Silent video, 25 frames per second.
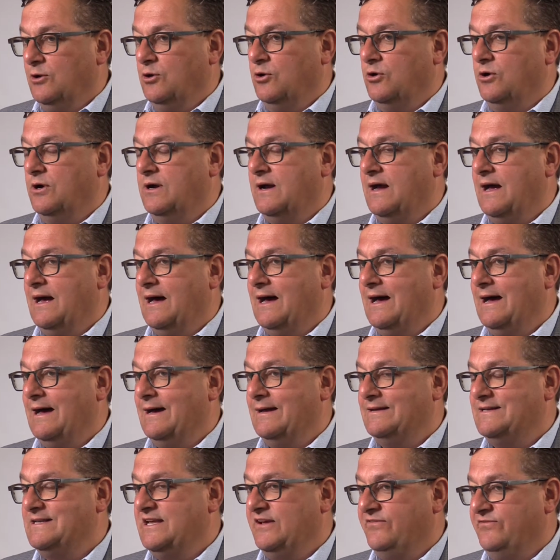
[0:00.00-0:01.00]
law
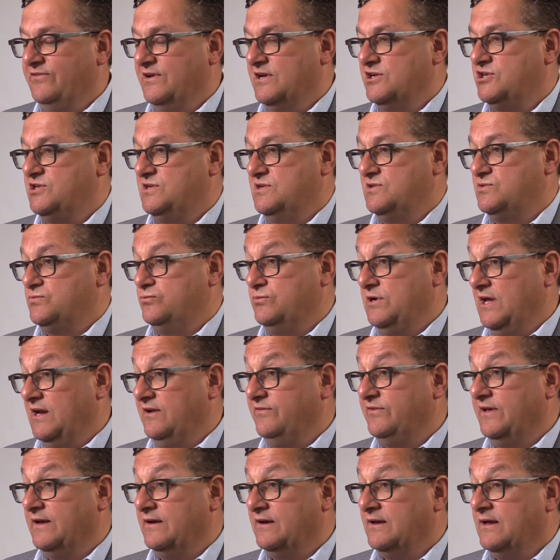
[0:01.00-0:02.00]
definition is
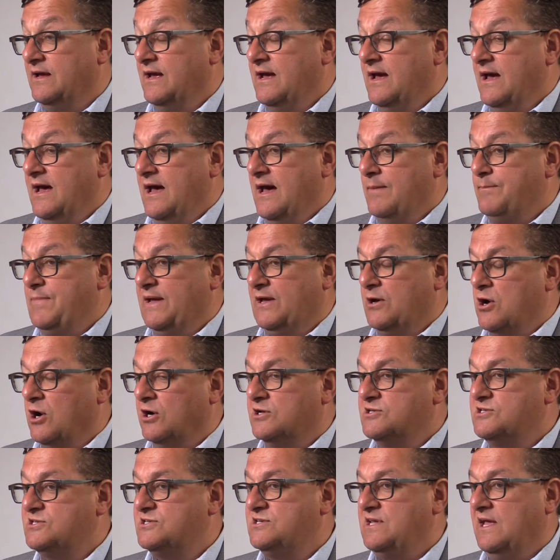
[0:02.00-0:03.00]
relevant
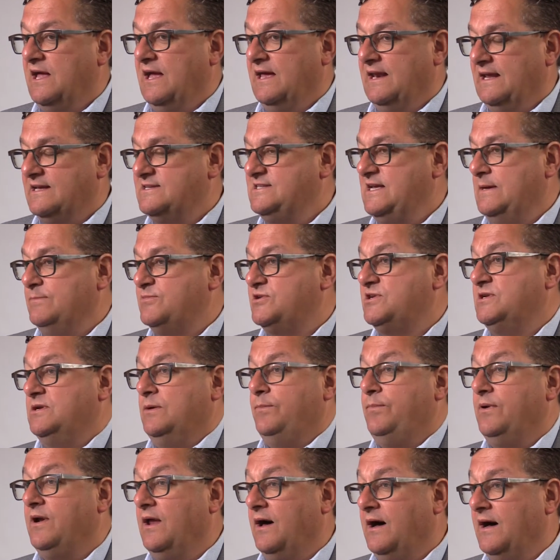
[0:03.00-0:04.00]
because an exemption
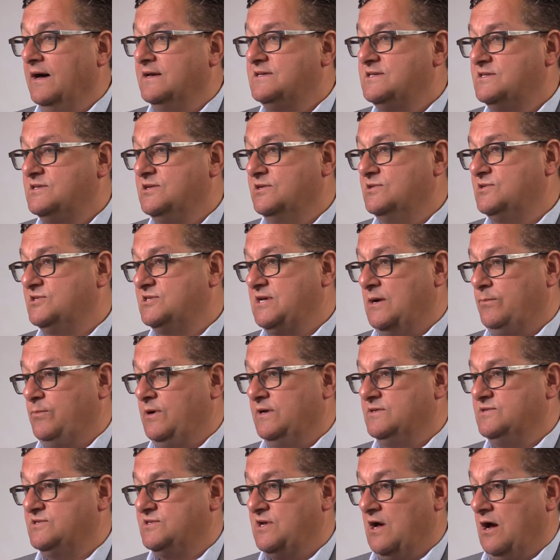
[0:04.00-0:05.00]
applies to
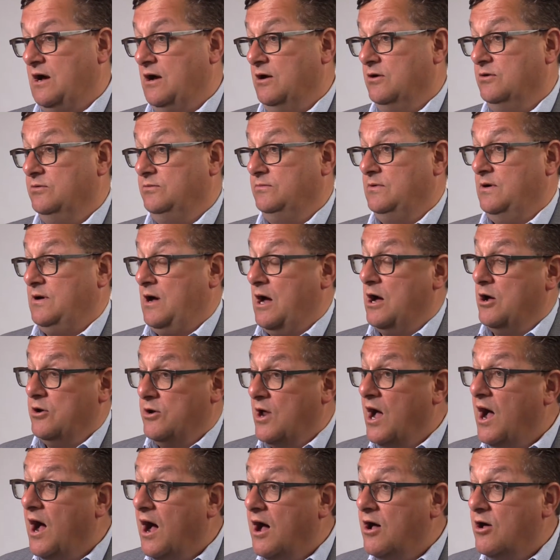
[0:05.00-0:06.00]
someone's own
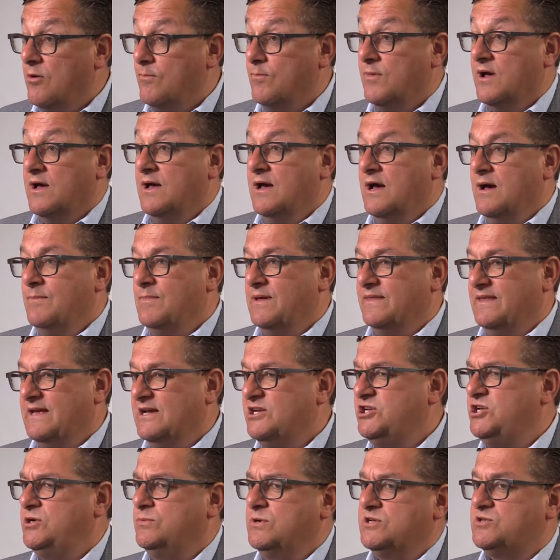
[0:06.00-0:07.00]
home, but the
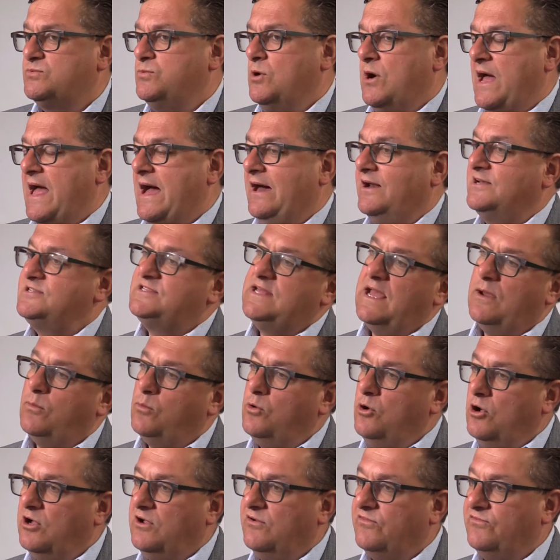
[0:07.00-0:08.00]
issue is, well, how does that
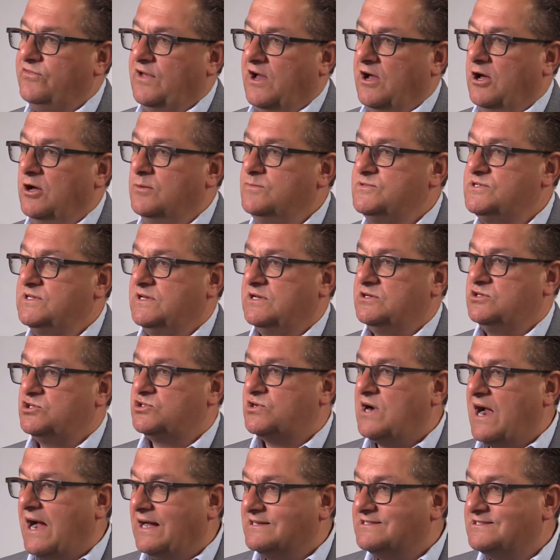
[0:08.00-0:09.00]
work if the home's in a
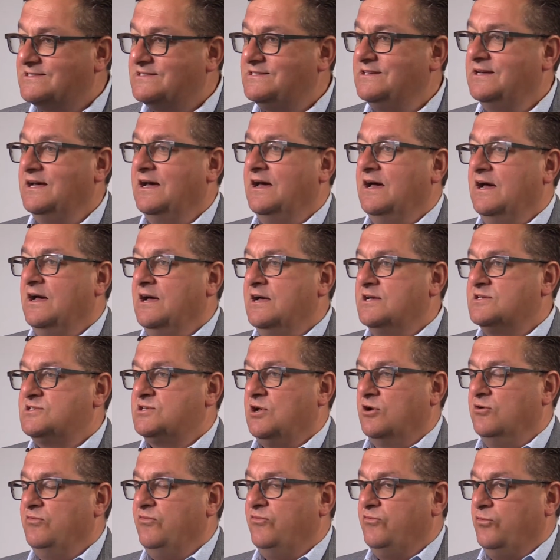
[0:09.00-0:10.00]
trust?
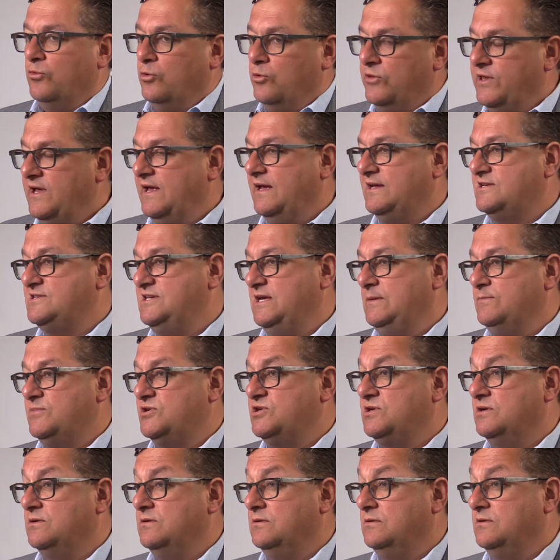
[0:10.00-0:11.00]
So for the
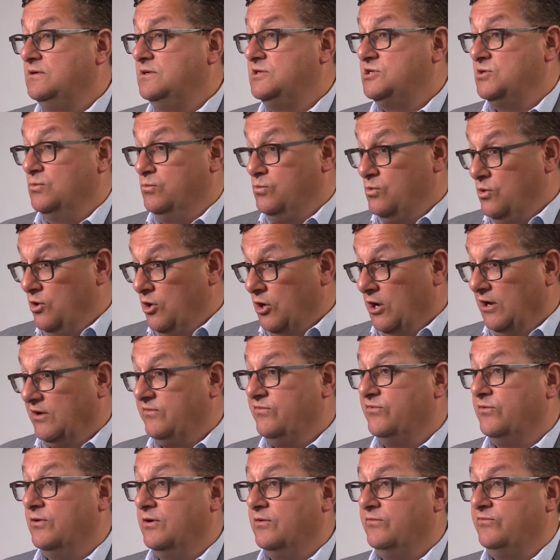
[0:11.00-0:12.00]
exemption to work
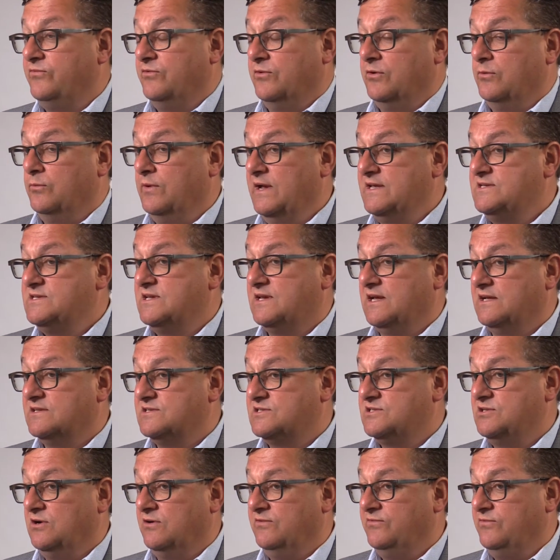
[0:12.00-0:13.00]
for a
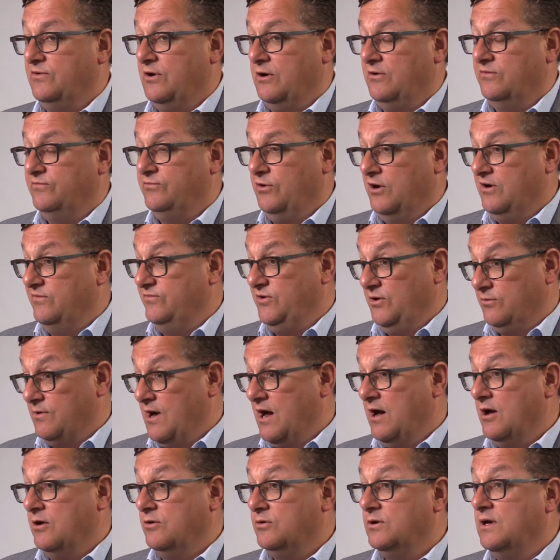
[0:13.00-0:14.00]
residence of your
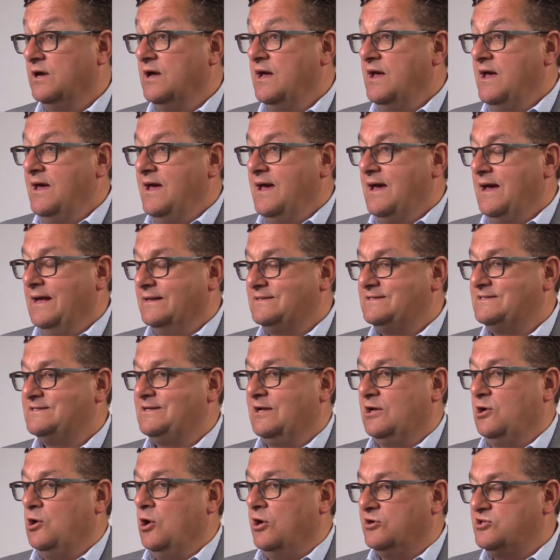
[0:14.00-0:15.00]
own, it's
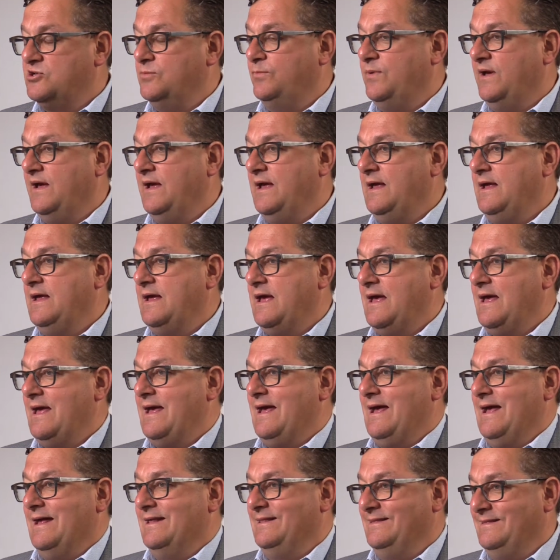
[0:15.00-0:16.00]
got to be
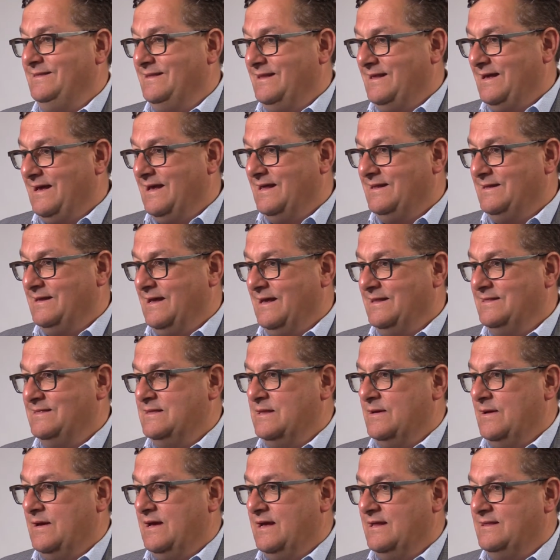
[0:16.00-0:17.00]
in
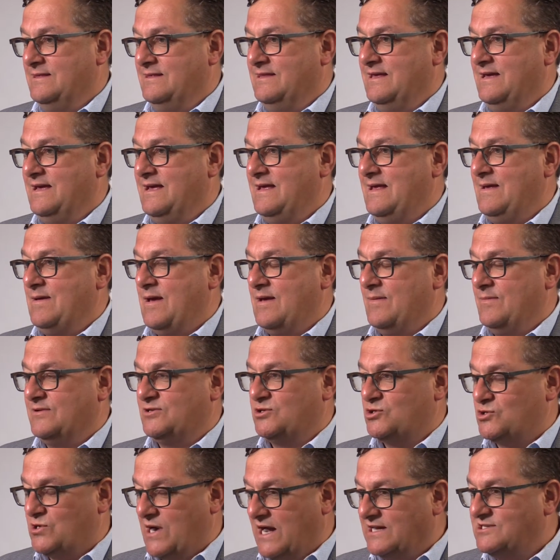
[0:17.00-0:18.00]
the
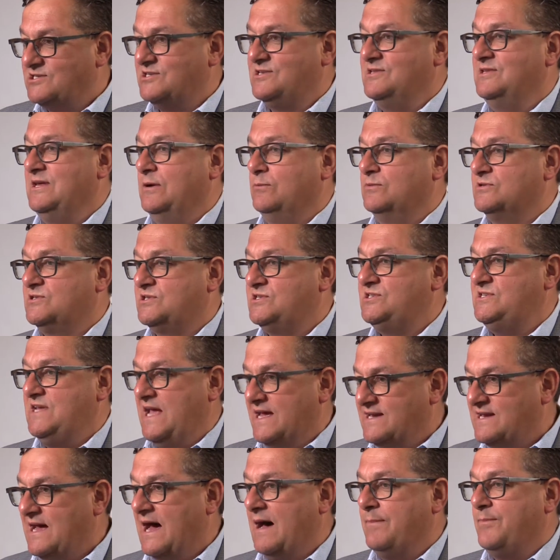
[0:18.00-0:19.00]
trust that was
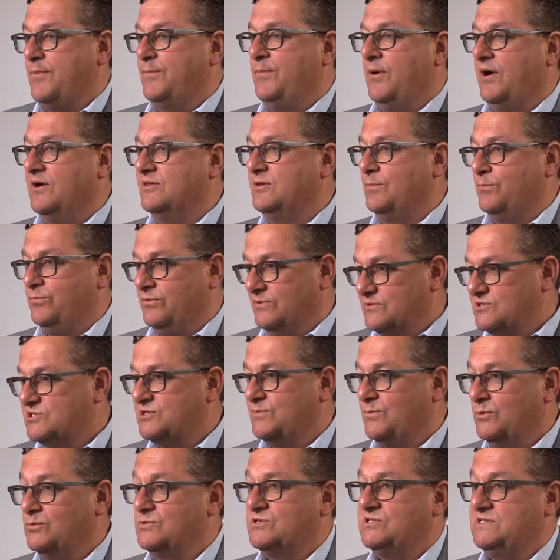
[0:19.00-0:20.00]
set up by the
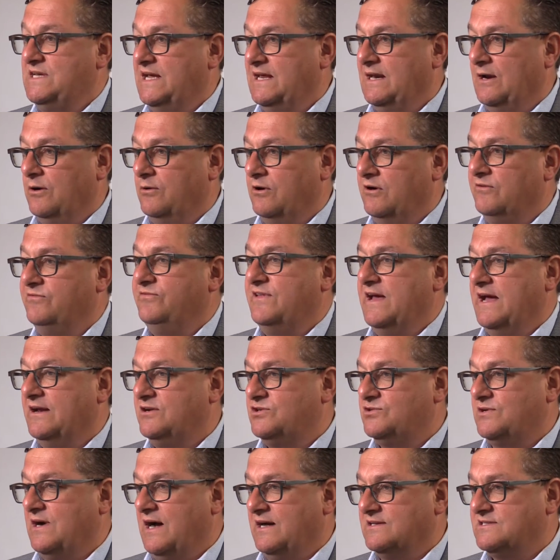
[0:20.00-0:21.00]
principal settler of
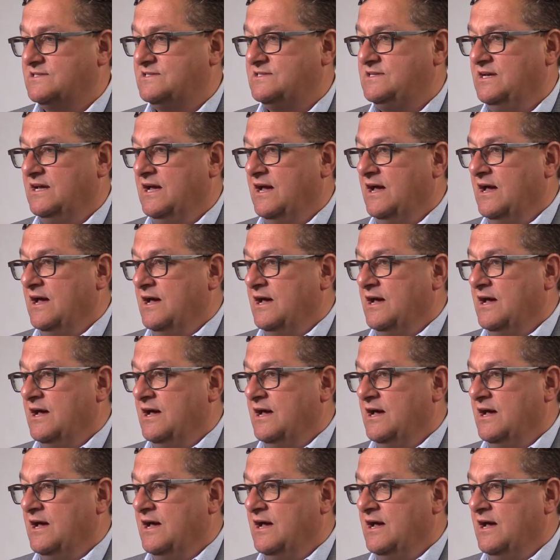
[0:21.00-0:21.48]
that trust.